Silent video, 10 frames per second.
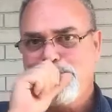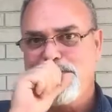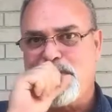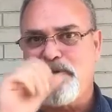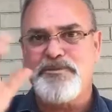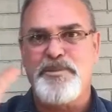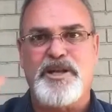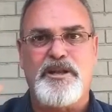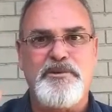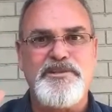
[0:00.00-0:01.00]
Excuse me.
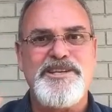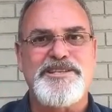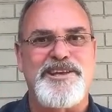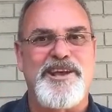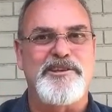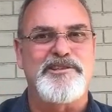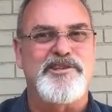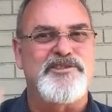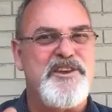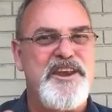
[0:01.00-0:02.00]
Closing a sale is
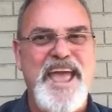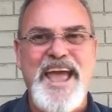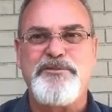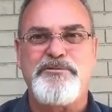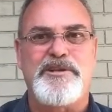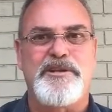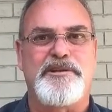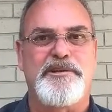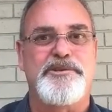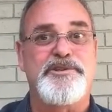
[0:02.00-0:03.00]
just the natural
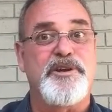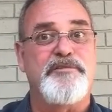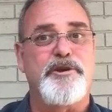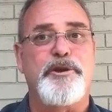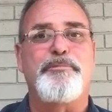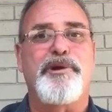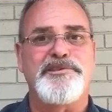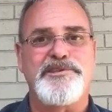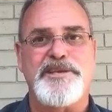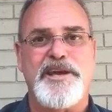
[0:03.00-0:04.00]
conclusion of a good
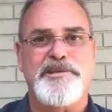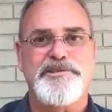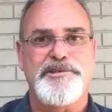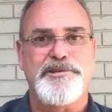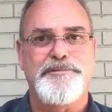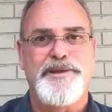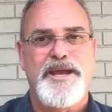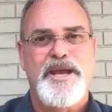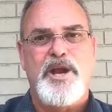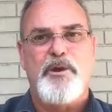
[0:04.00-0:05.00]
presentation.
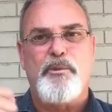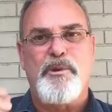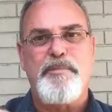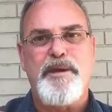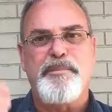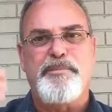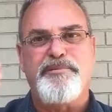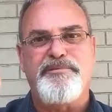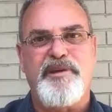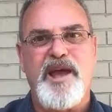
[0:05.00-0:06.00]
Remember,
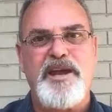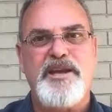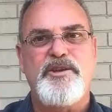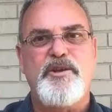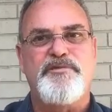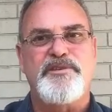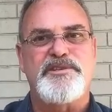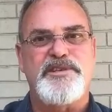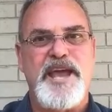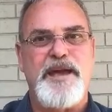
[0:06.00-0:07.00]
provided you've
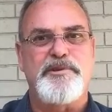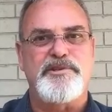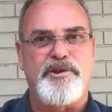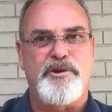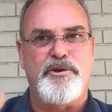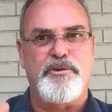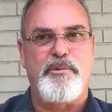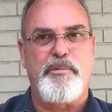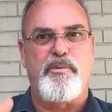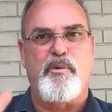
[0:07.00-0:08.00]
established good
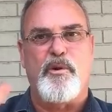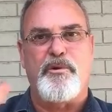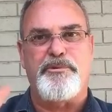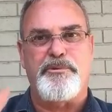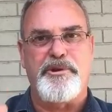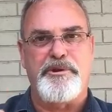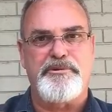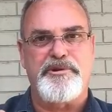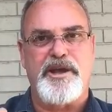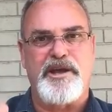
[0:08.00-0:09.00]
rapport through your
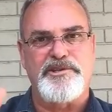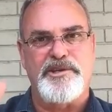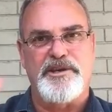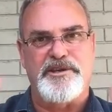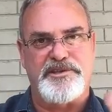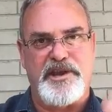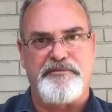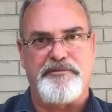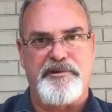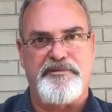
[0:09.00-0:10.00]
introduction and
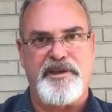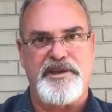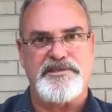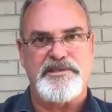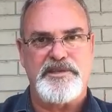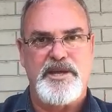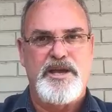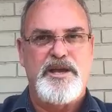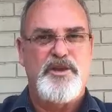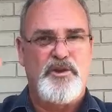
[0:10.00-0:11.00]
discovery phases,
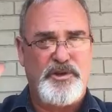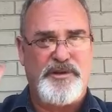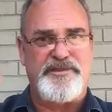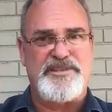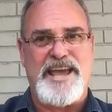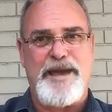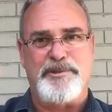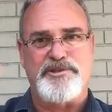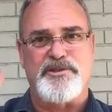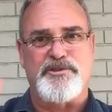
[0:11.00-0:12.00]
you should have
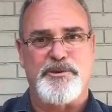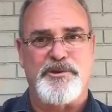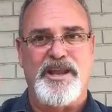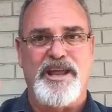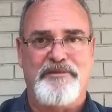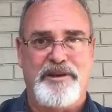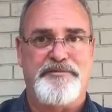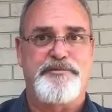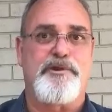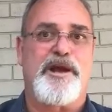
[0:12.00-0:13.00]
established a certain level of
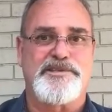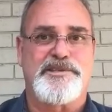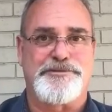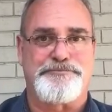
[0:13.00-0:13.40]
trust.